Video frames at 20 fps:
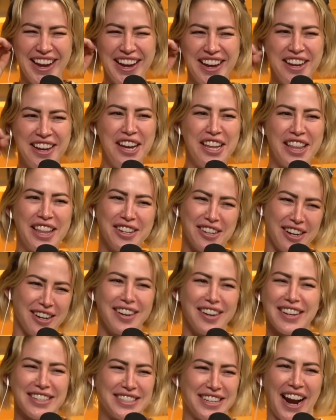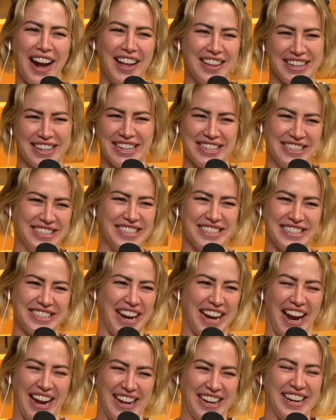are Italians in
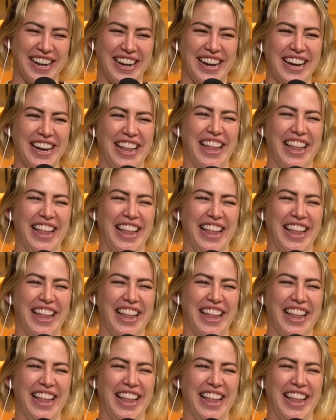Canada.